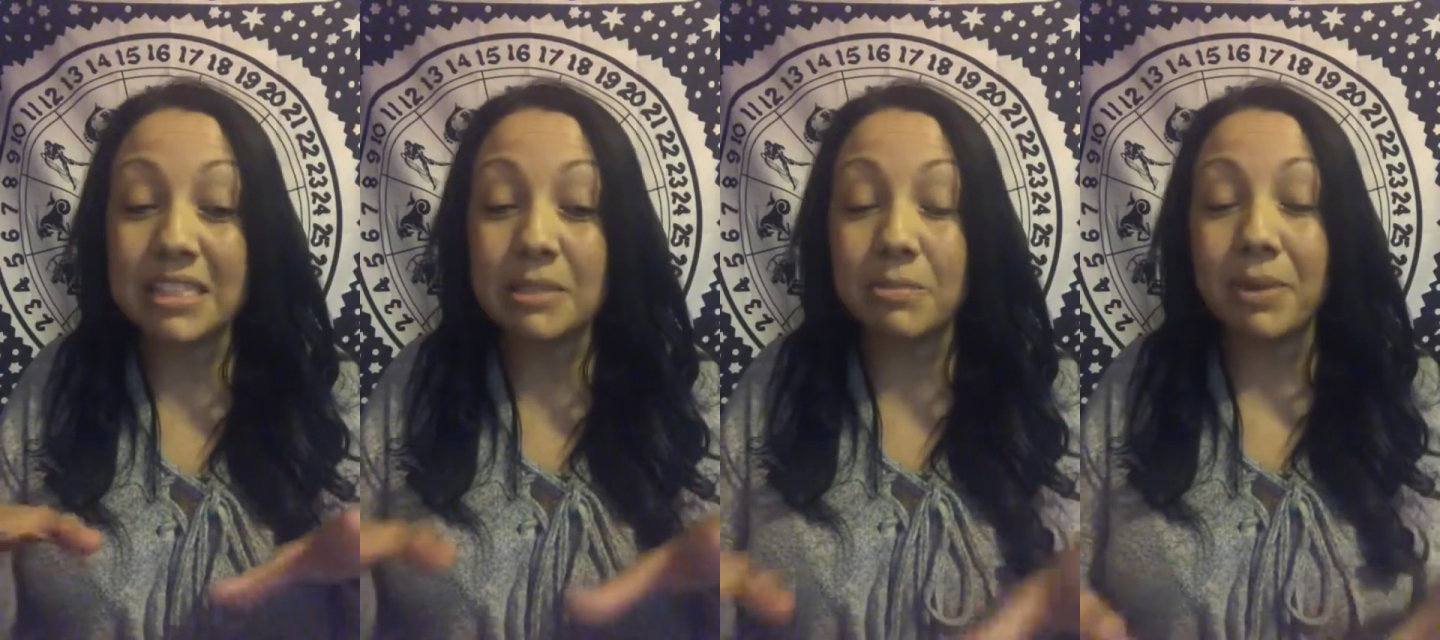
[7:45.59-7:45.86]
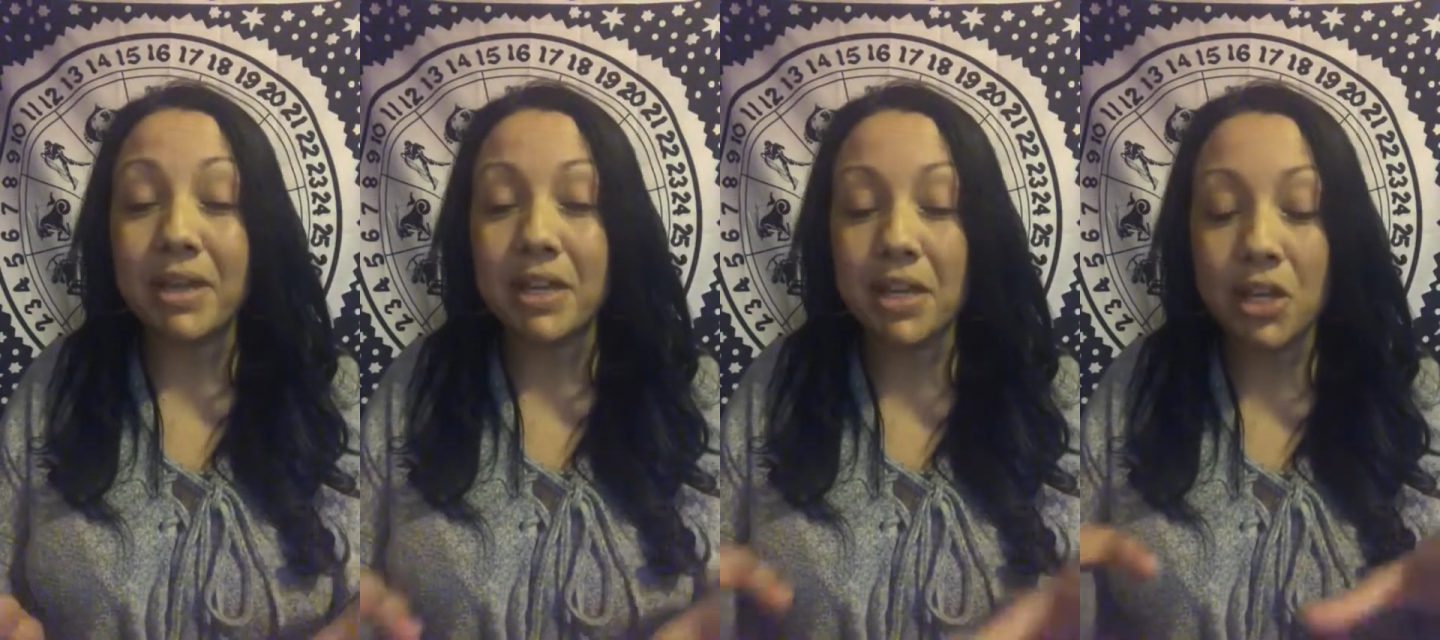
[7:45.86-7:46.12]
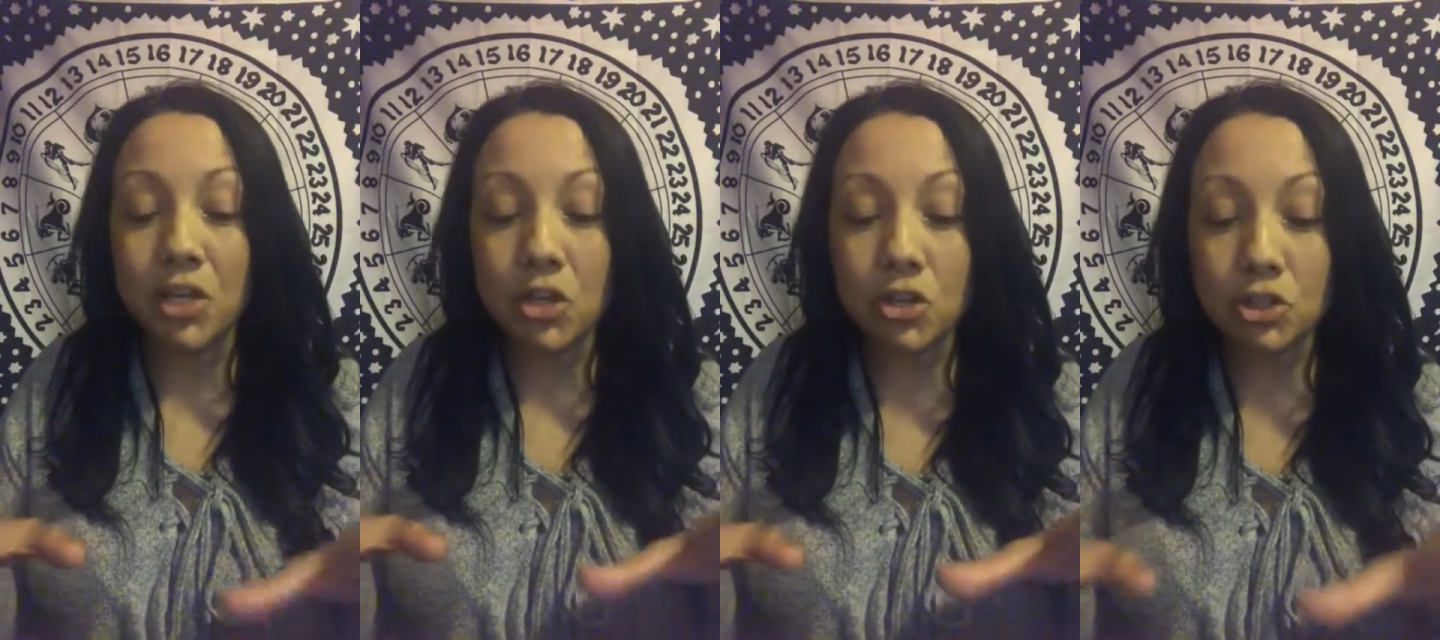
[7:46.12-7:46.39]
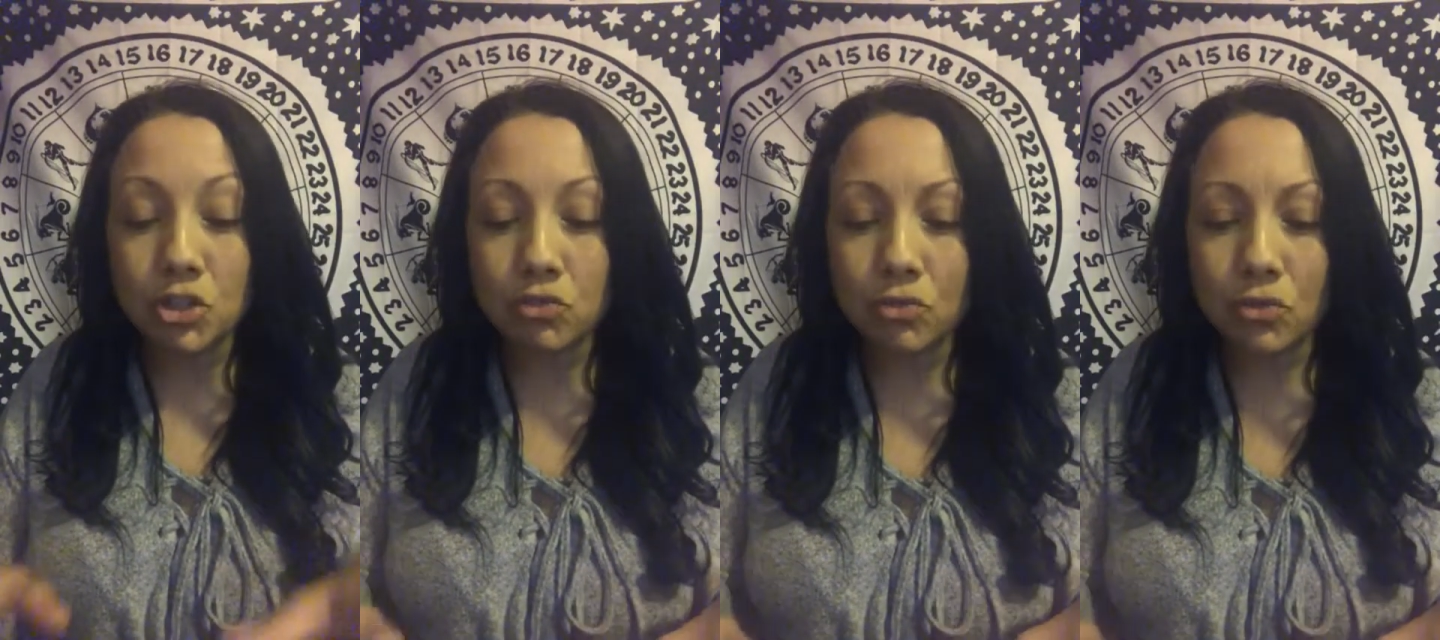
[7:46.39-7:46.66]
speaking your
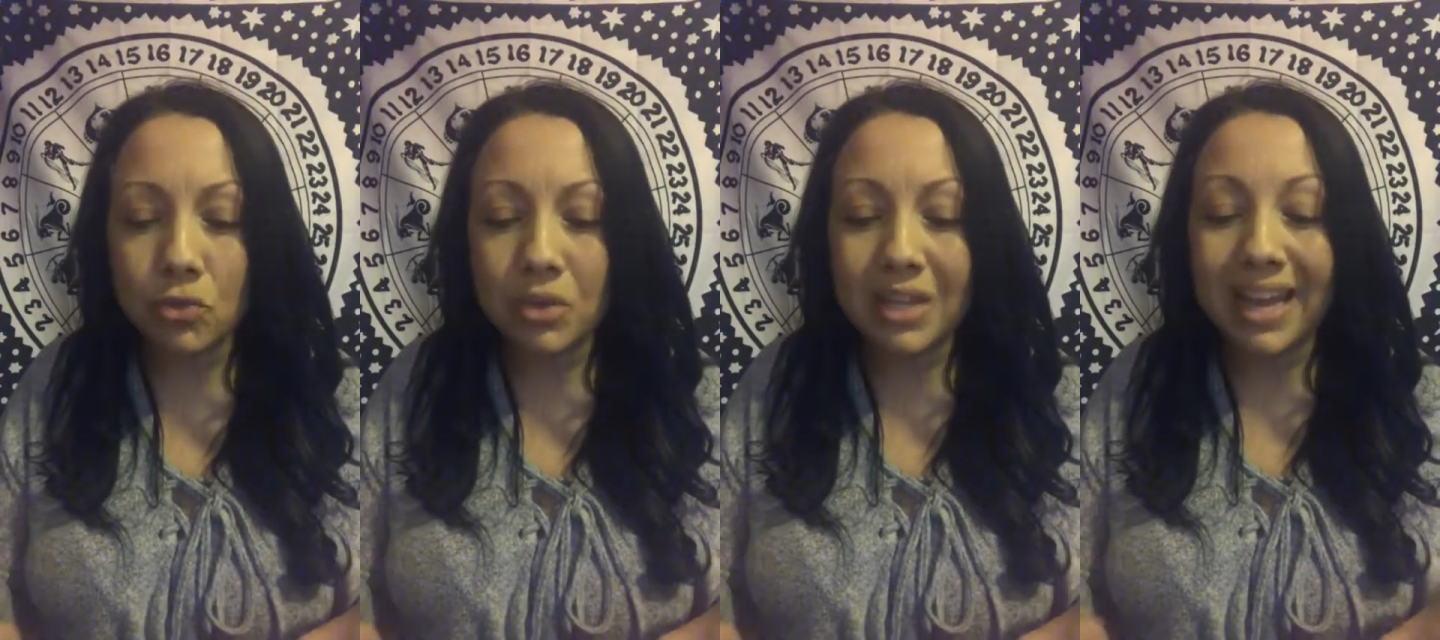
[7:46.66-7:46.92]
truth